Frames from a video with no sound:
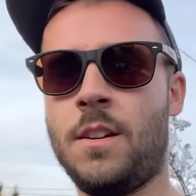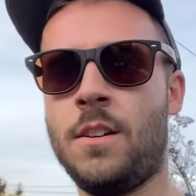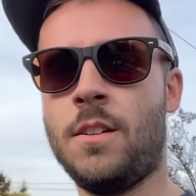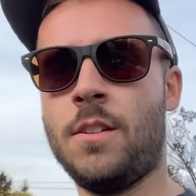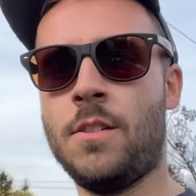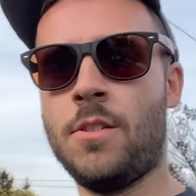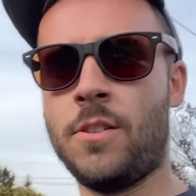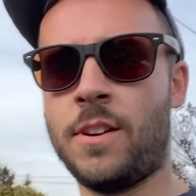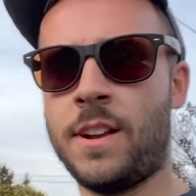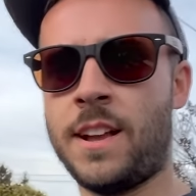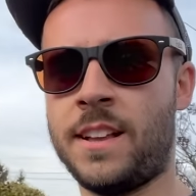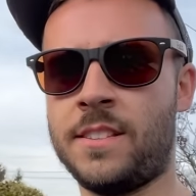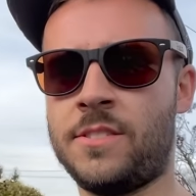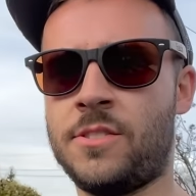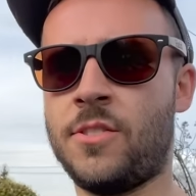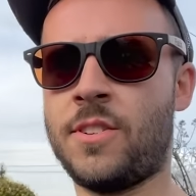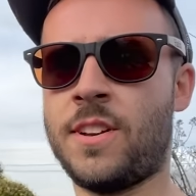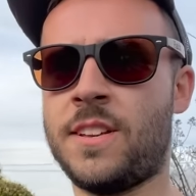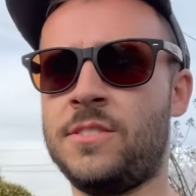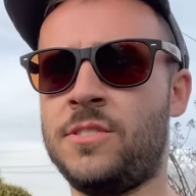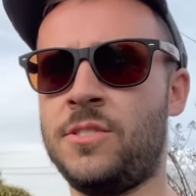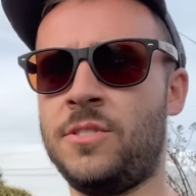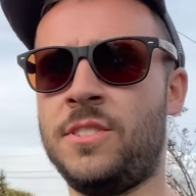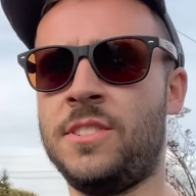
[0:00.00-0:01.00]
Okay, so
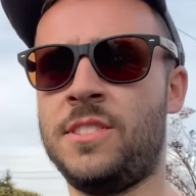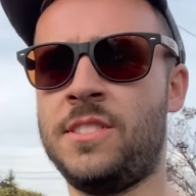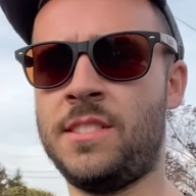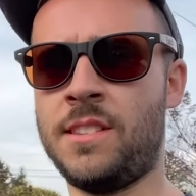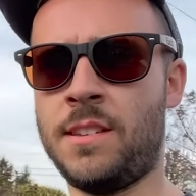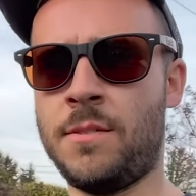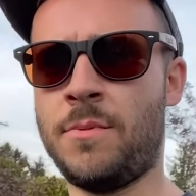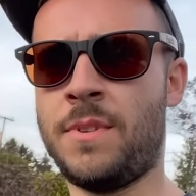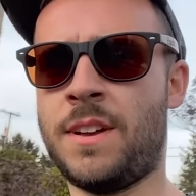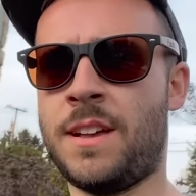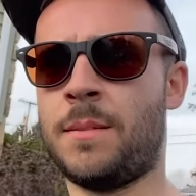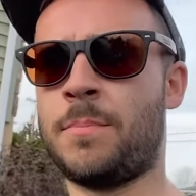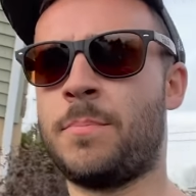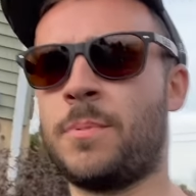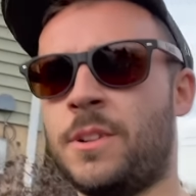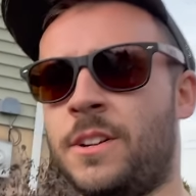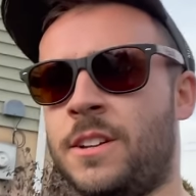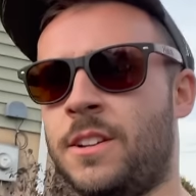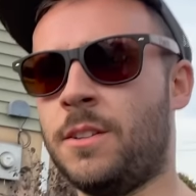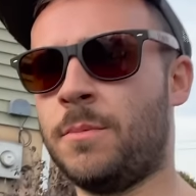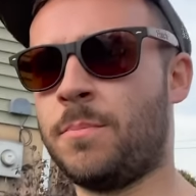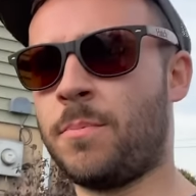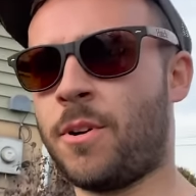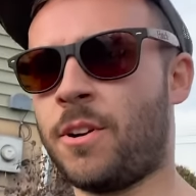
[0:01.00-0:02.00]
as you can see, we had a pretty
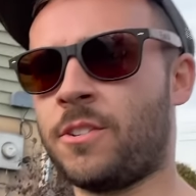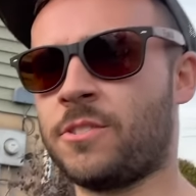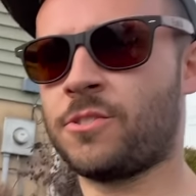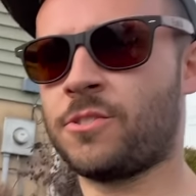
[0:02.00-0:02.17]
good parts